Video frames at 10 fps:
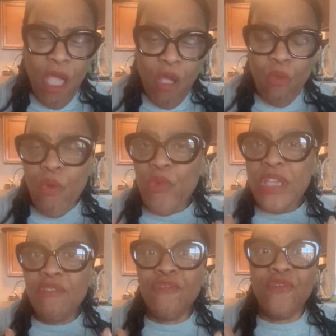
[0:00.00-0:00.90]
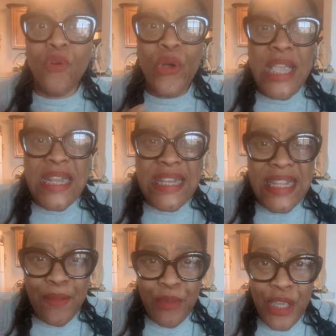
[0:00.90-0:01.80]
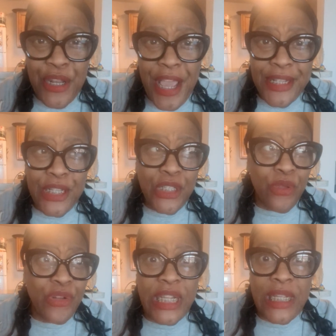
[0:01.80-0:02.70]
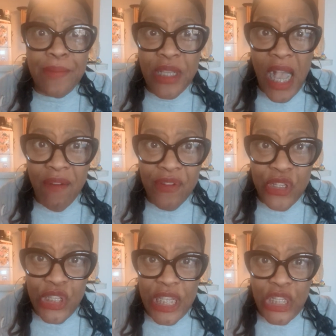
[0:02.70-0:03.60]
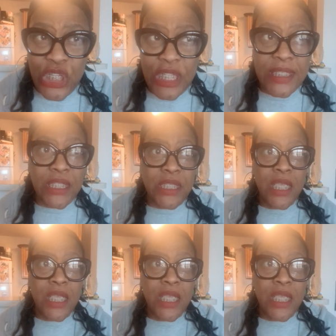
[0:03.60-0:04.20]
when we avoid deep connections or deep conversations,